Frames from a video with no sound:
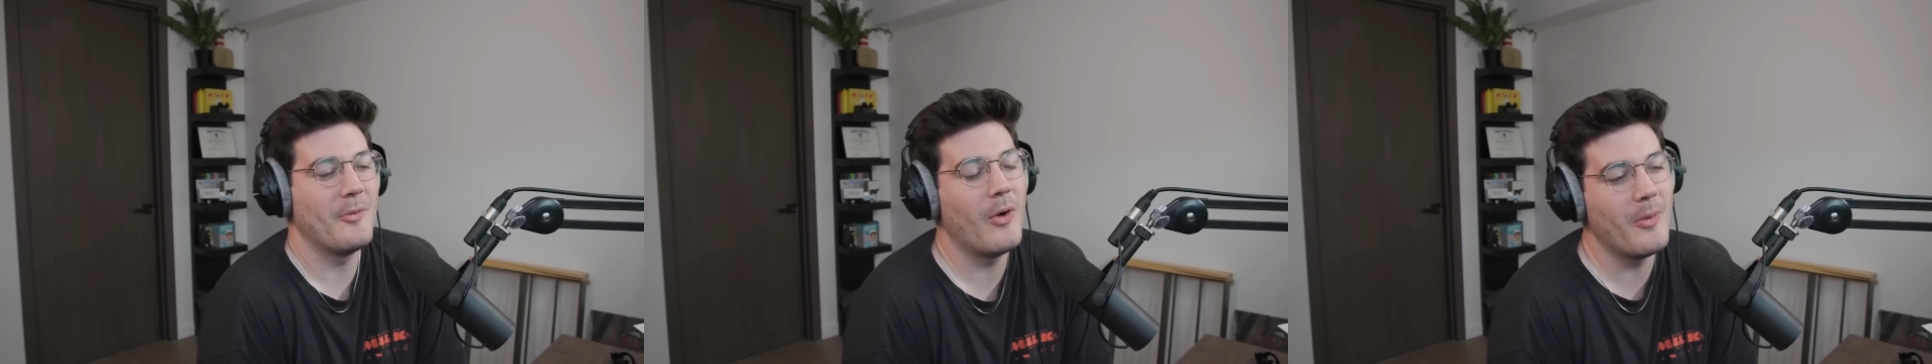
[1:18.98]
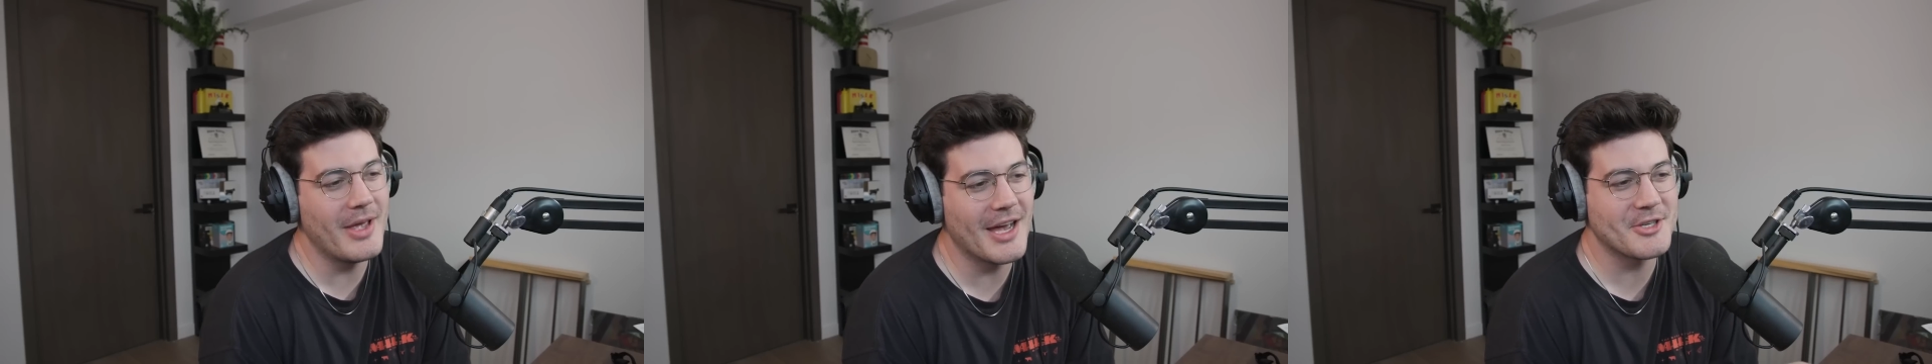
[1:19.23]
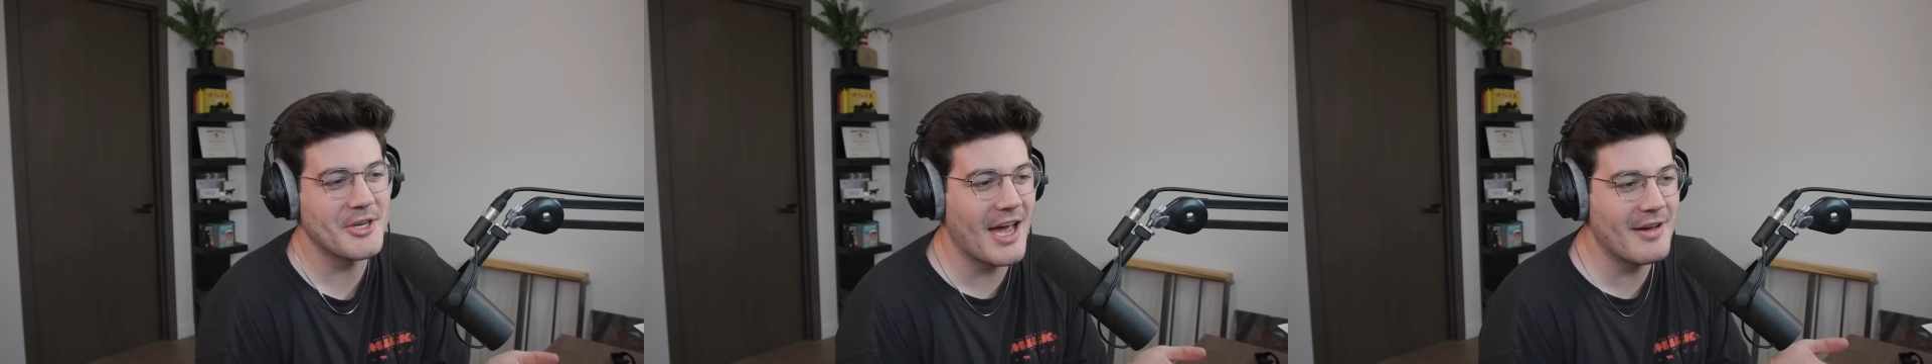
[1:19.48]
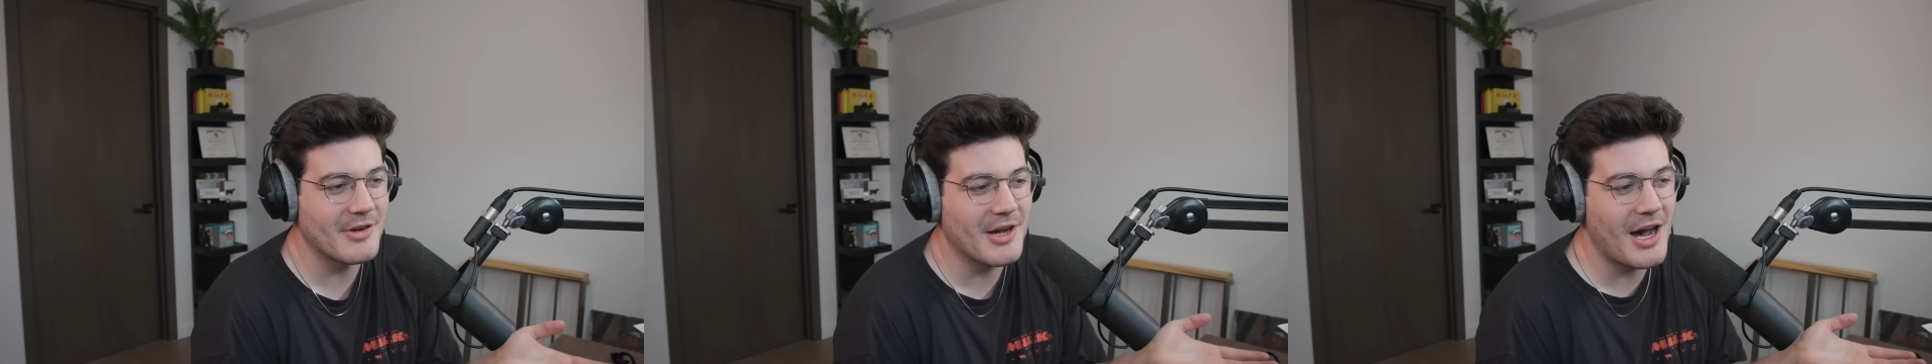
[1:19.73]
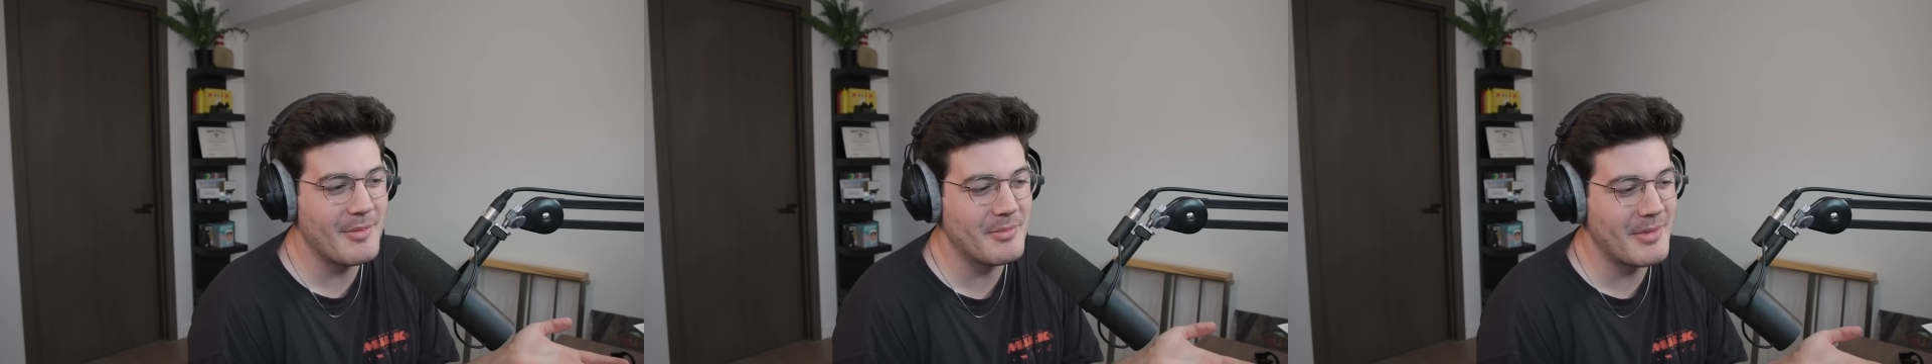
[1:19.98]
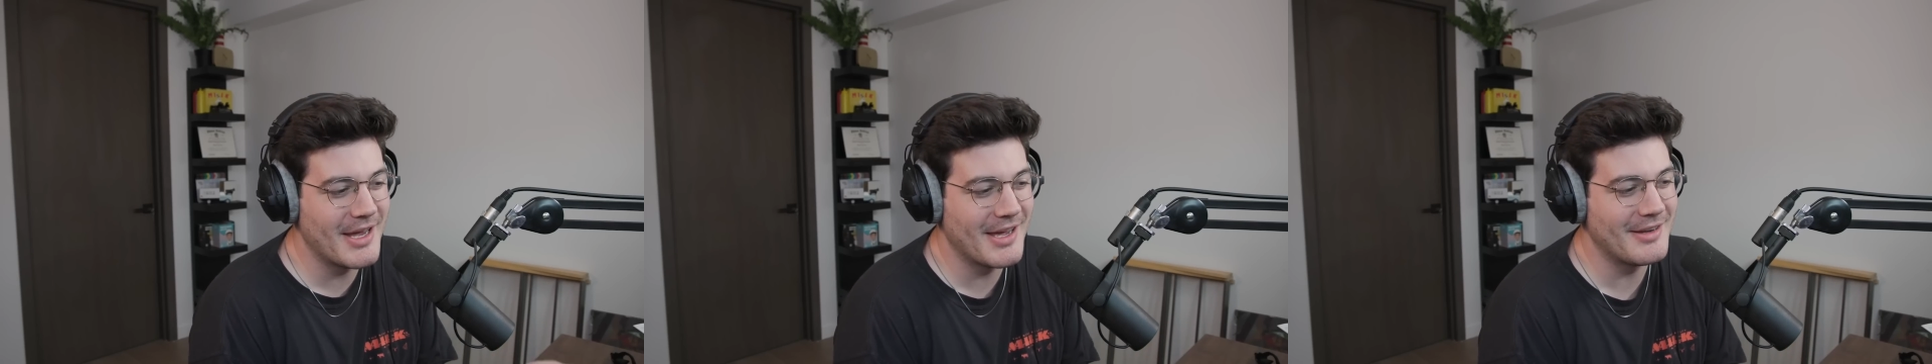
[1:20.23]
Well, we actually have a common
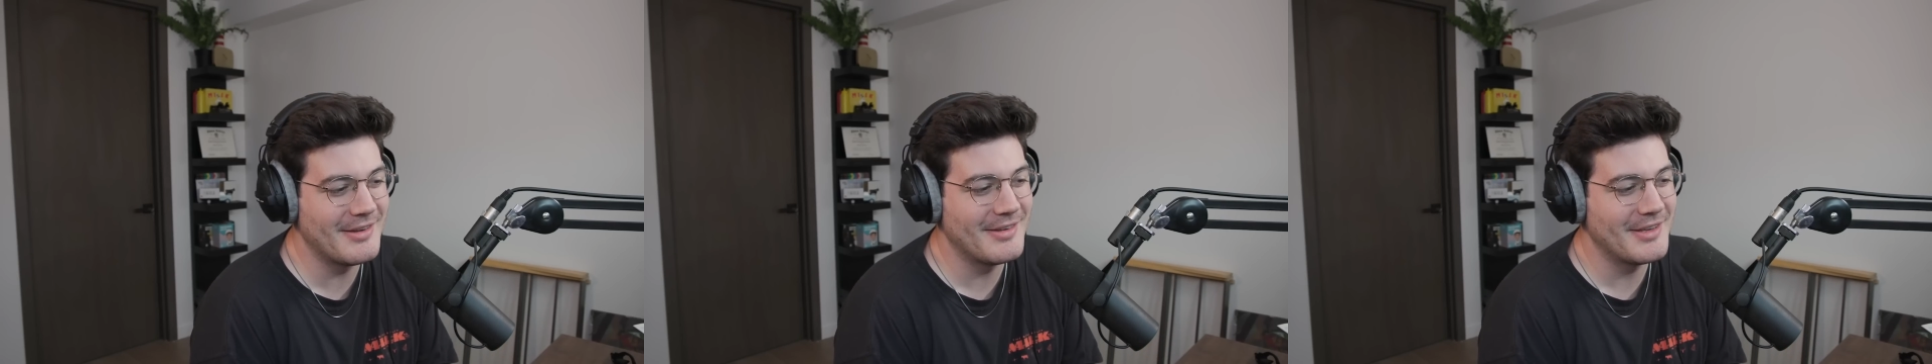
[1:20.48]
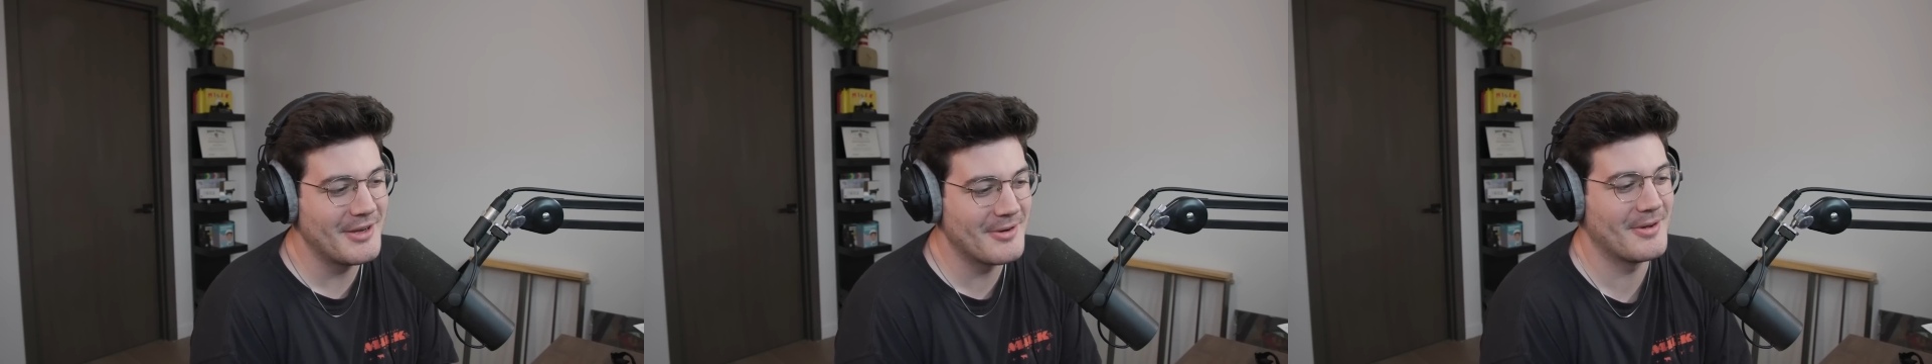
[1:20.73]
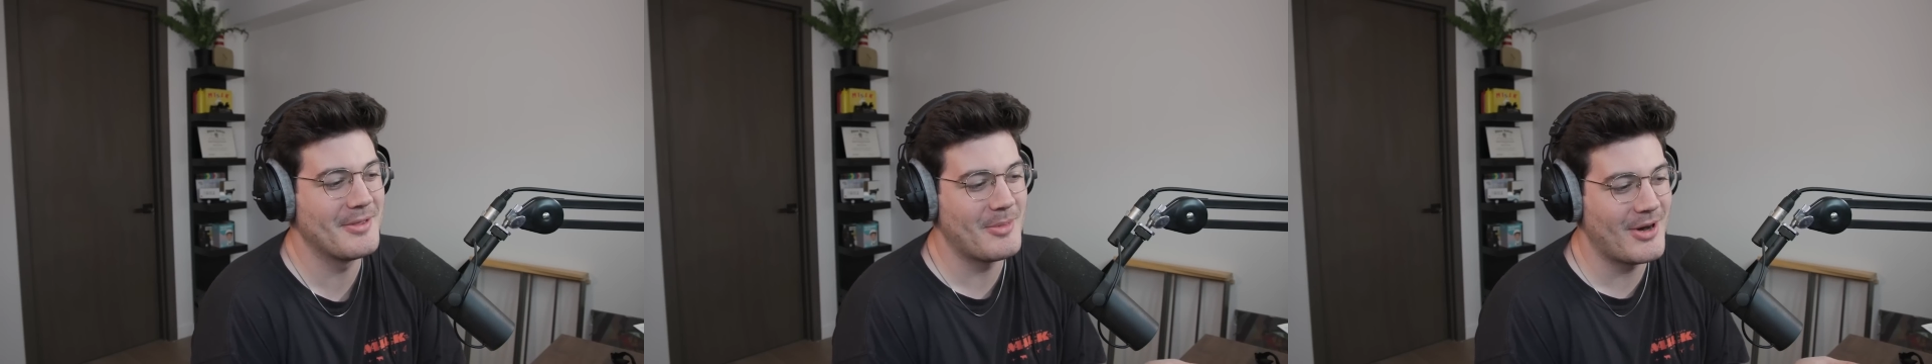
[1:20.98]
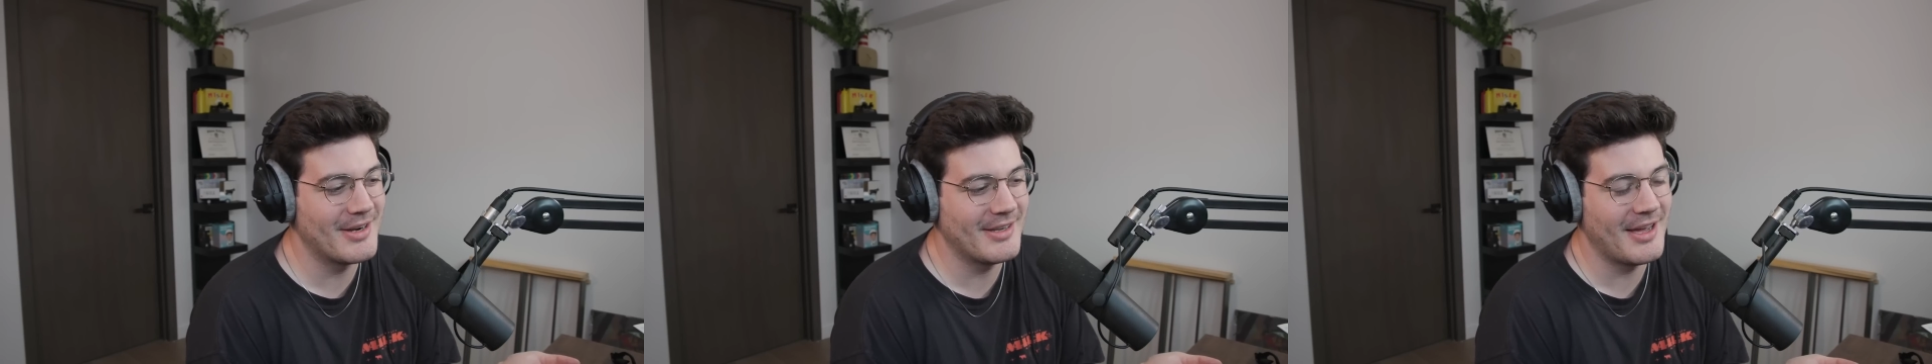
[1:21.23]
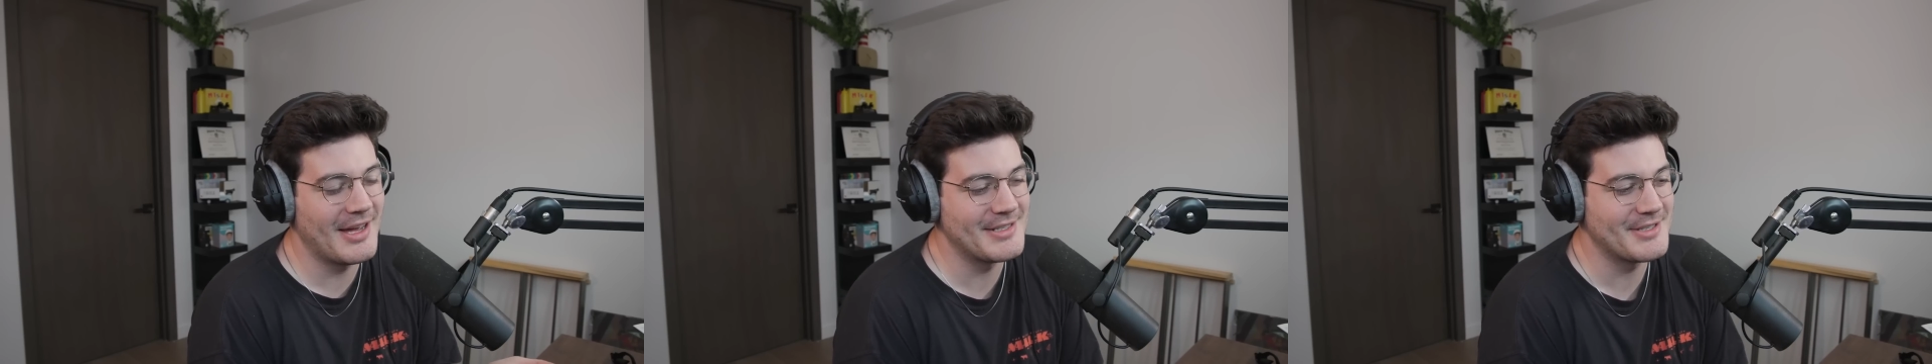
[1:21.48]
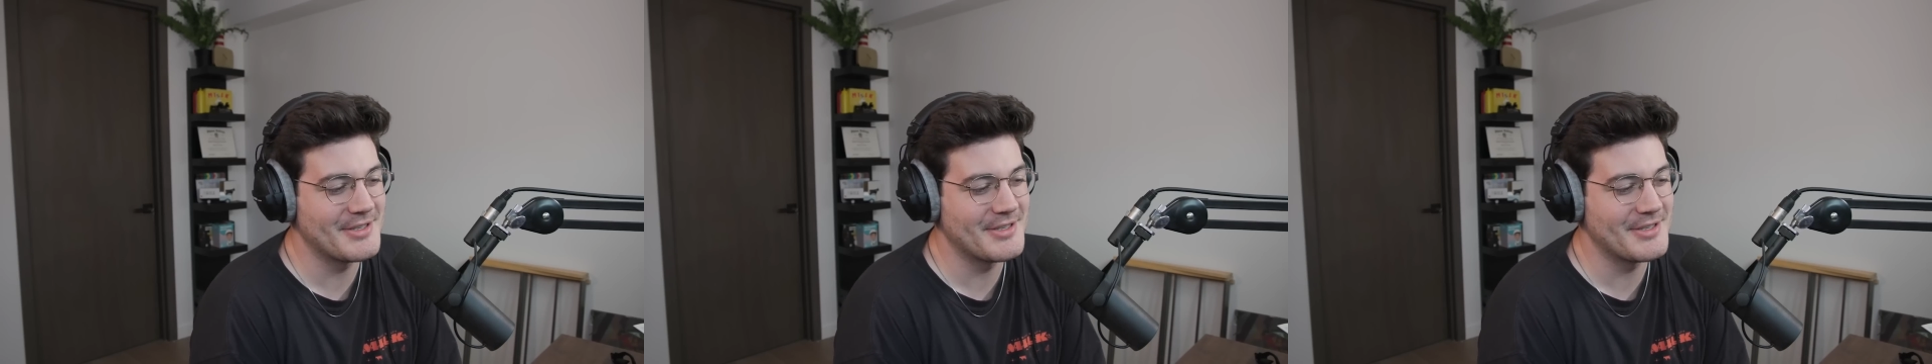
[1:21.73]
man here on the podcast.